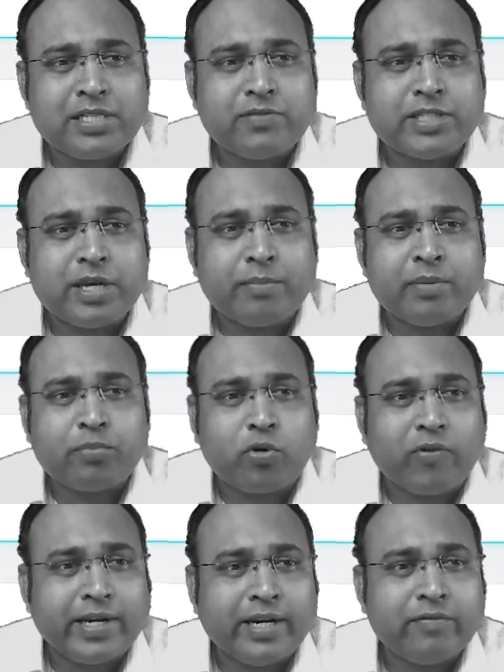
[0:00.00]
which have been
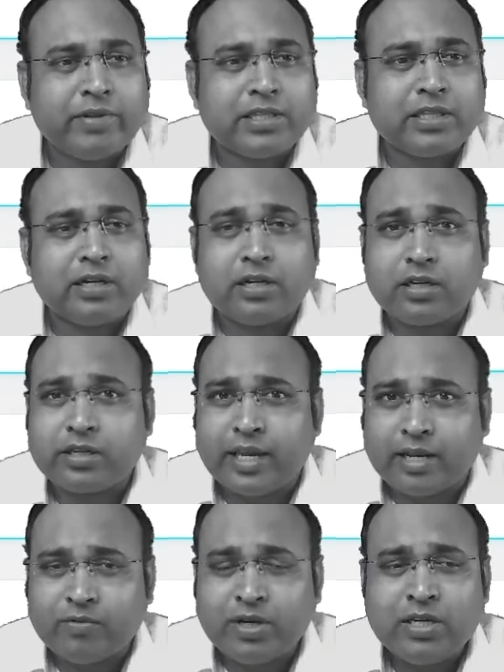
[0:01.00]
provided with
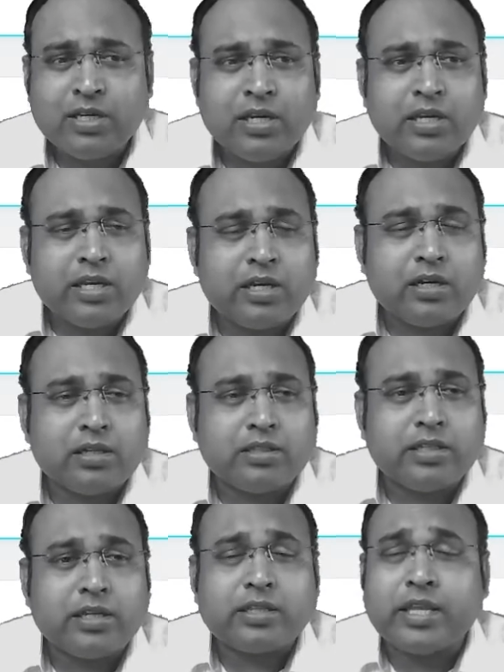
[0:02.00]
Canva.
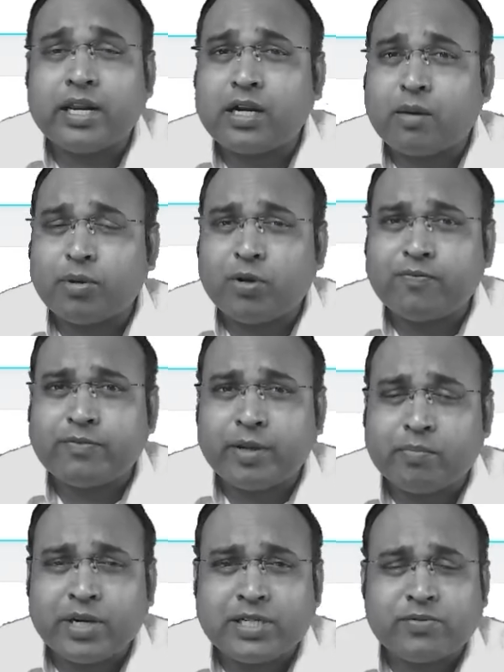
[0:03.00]
There are a couple of
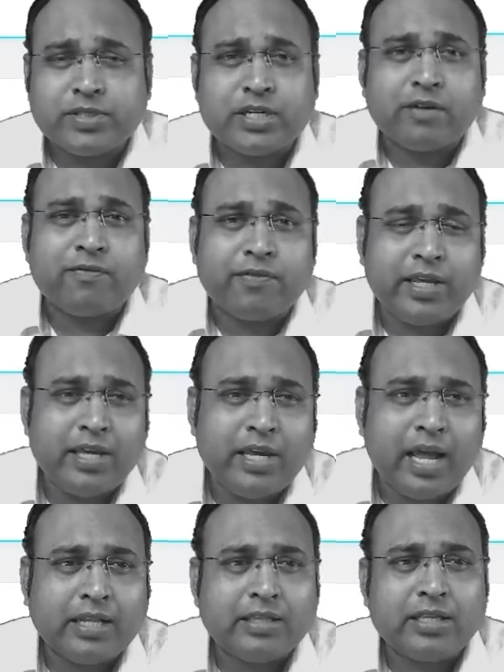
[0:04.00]
templates which are free
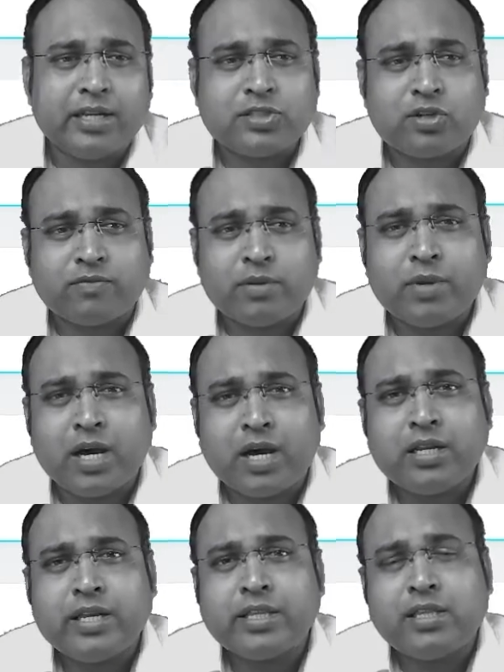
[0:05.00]
and the rest of them
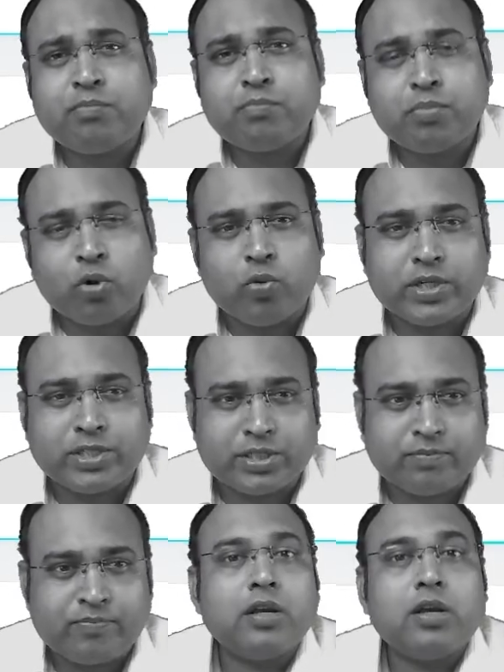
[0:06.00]
are in the pro
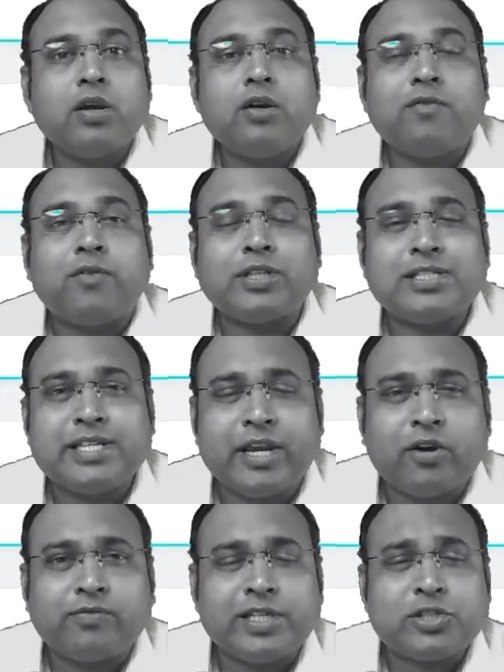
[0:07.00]
version. For the
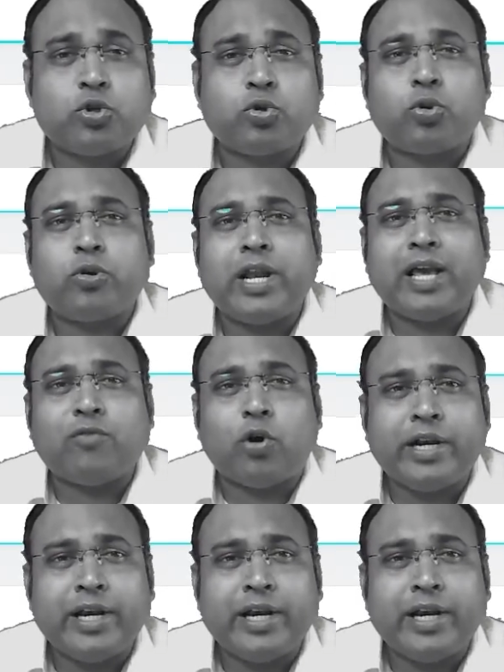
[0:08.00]
sake of this tutorial, I have already